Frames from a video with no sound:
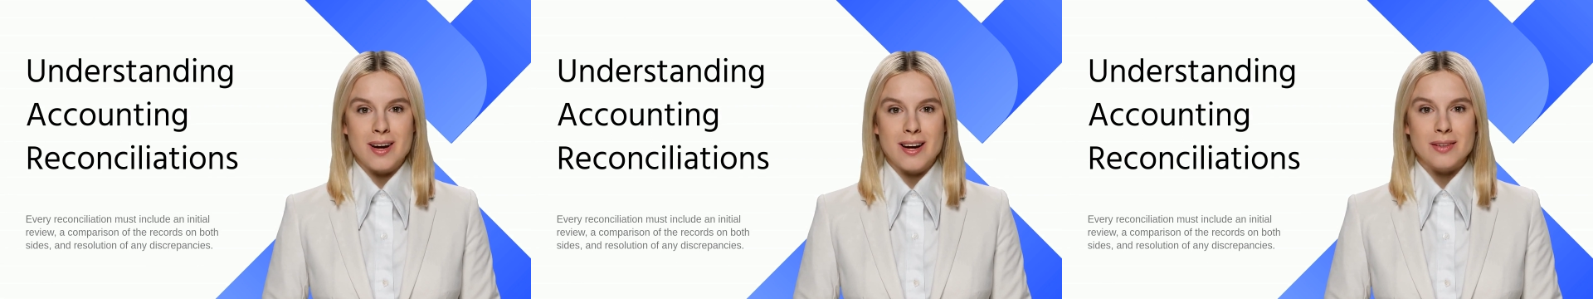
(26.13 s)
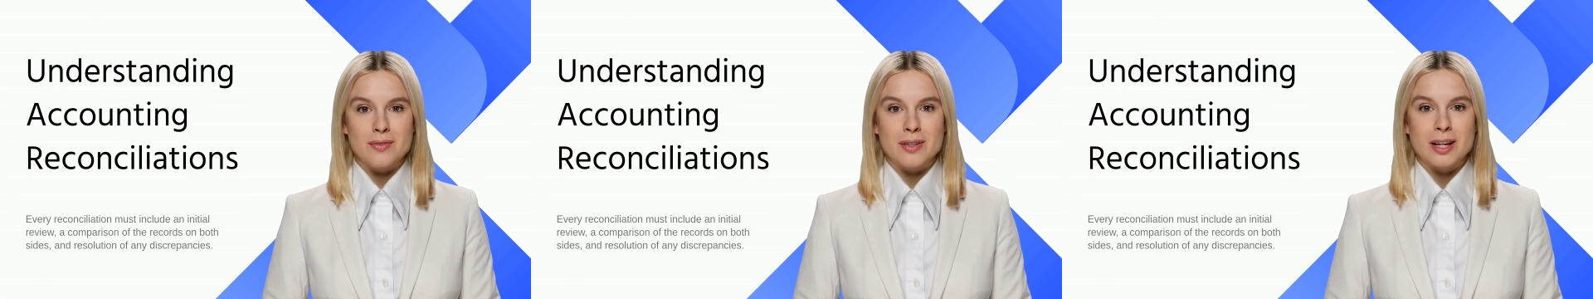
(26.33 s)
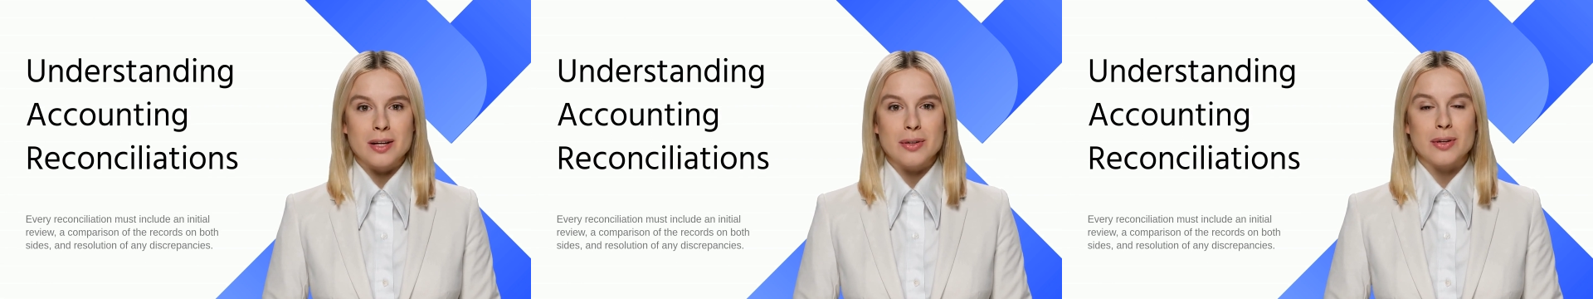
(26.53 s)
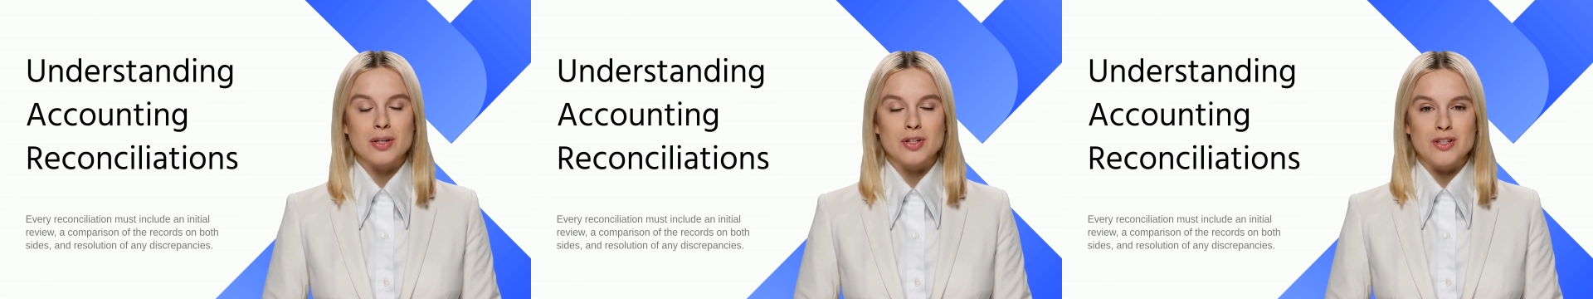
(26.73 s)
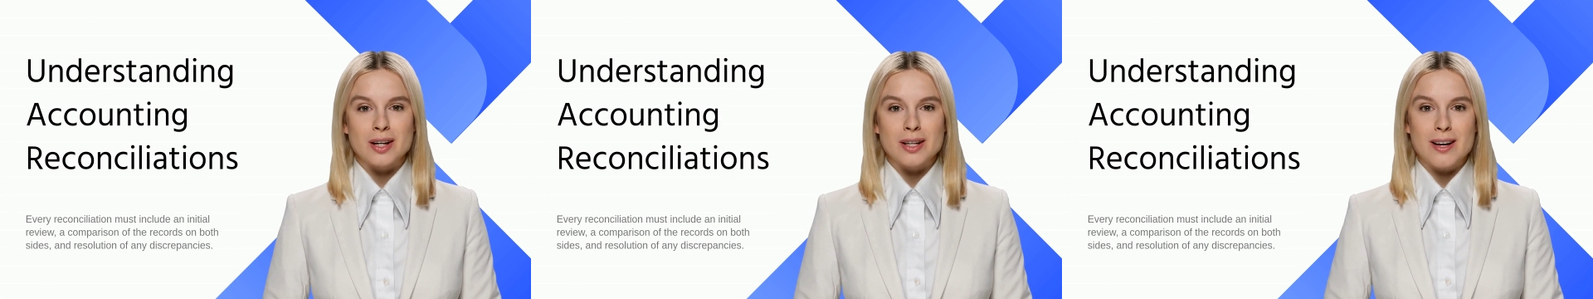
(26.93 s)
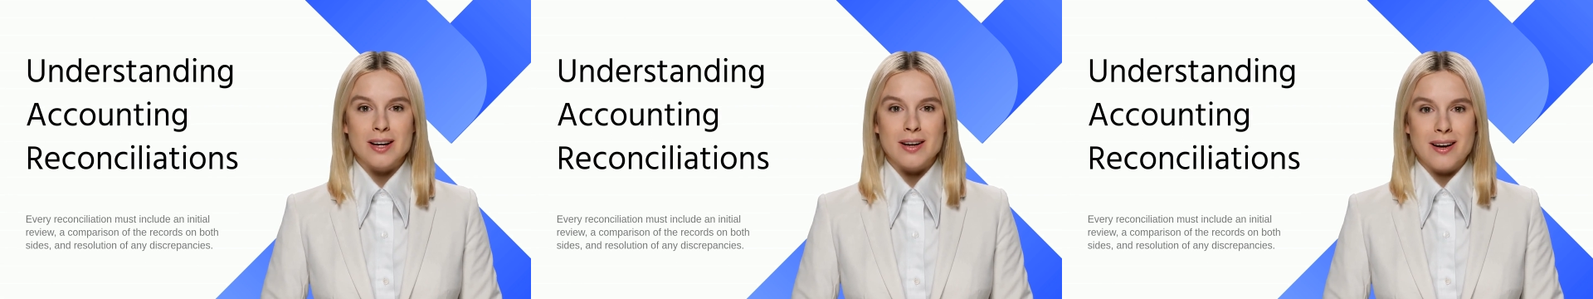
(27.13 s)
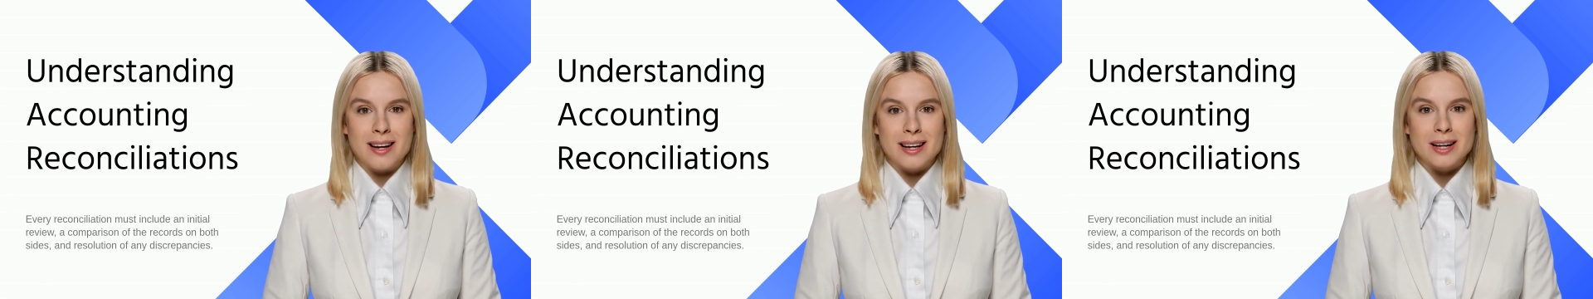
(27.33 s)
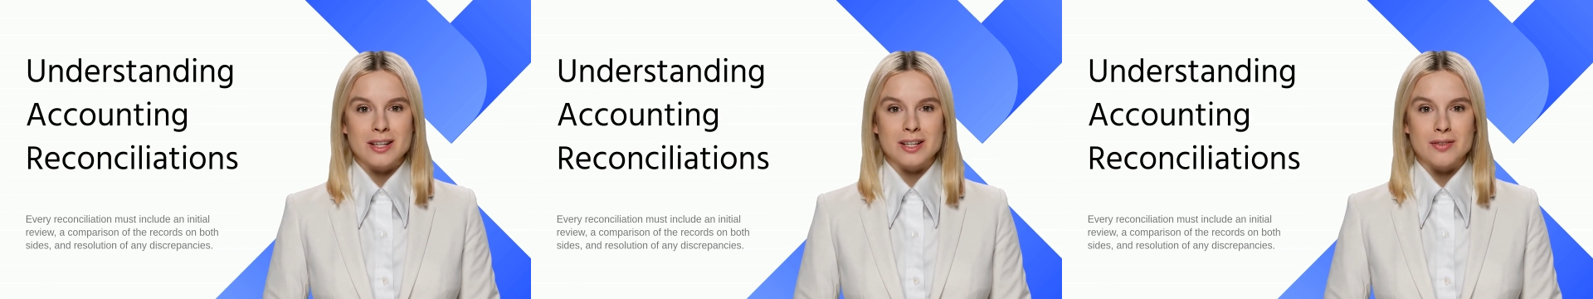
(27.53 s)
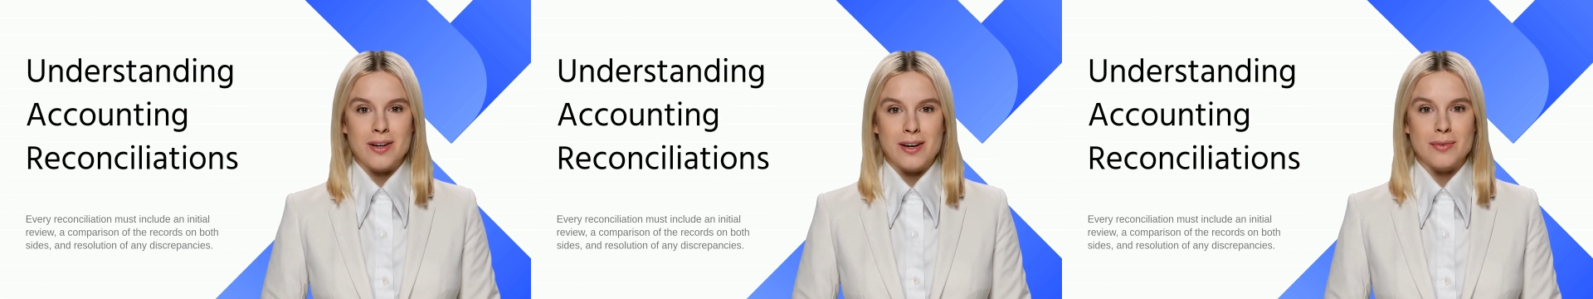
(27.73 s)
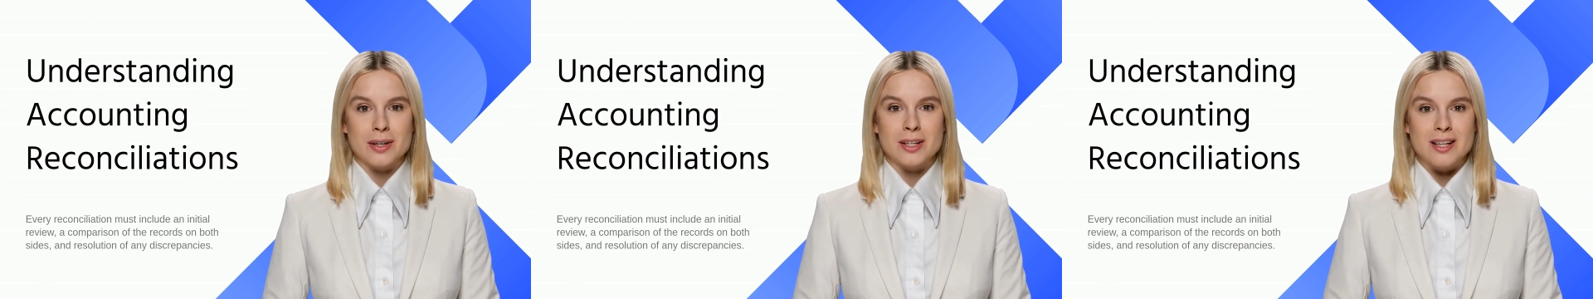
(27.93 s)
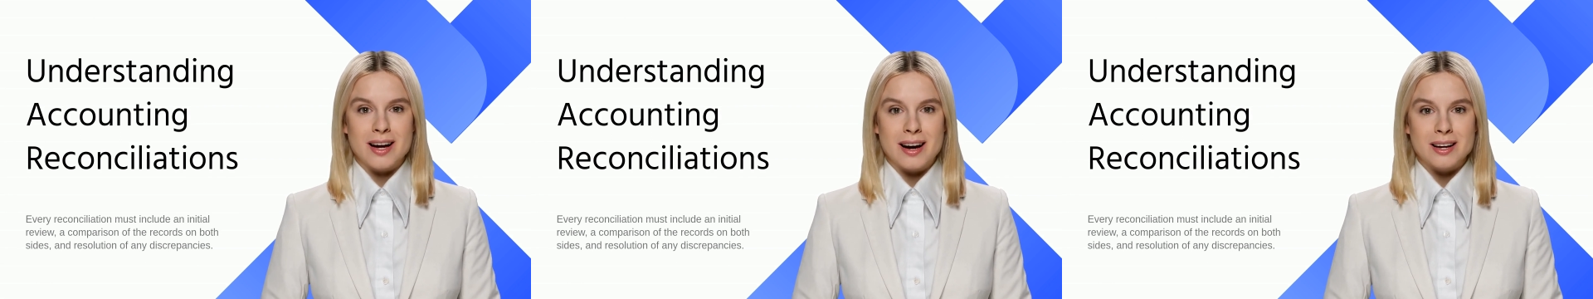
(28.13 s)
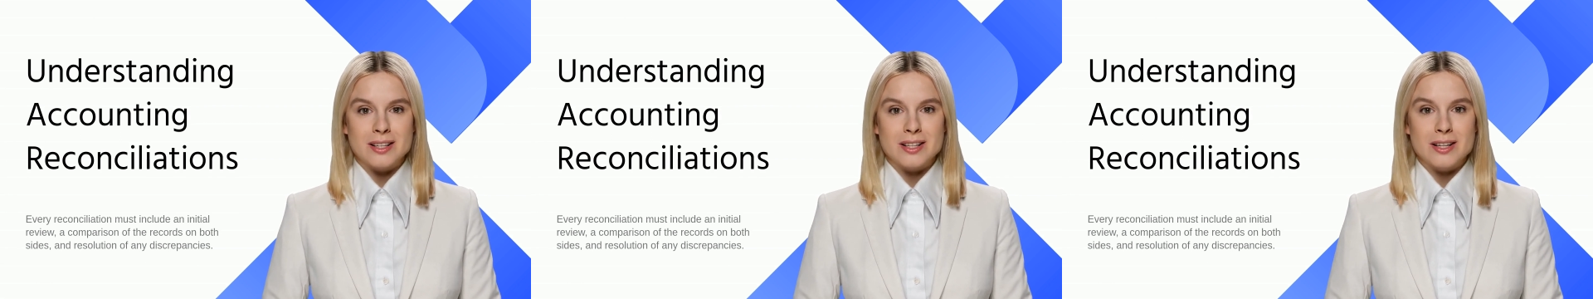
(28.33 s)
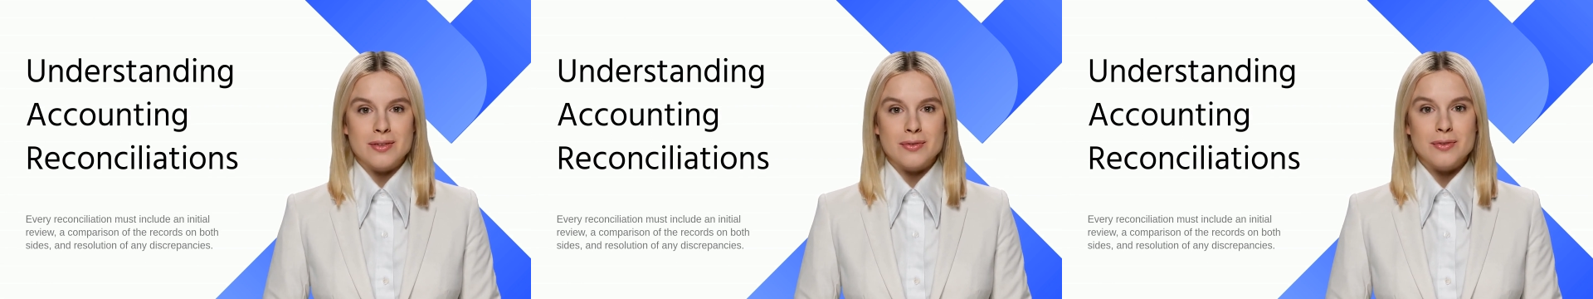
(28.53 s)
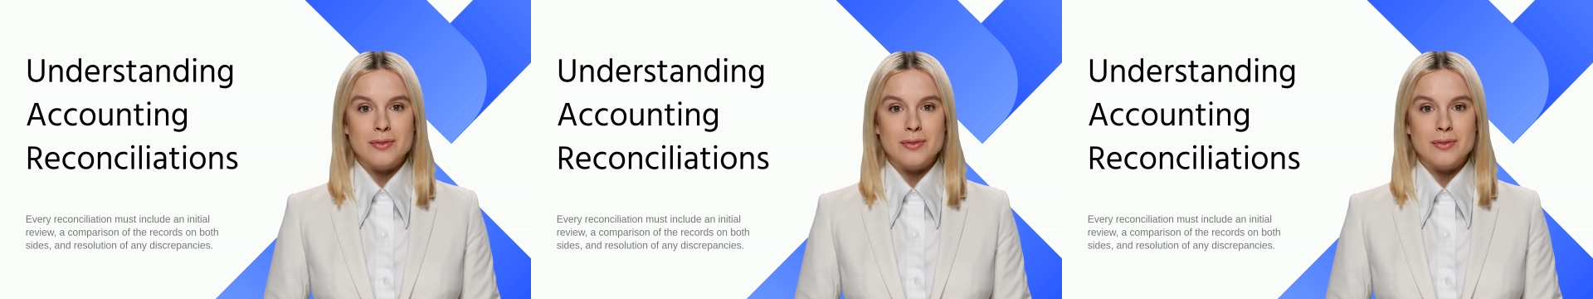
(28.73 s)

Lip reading: and resolution of any discrepancies.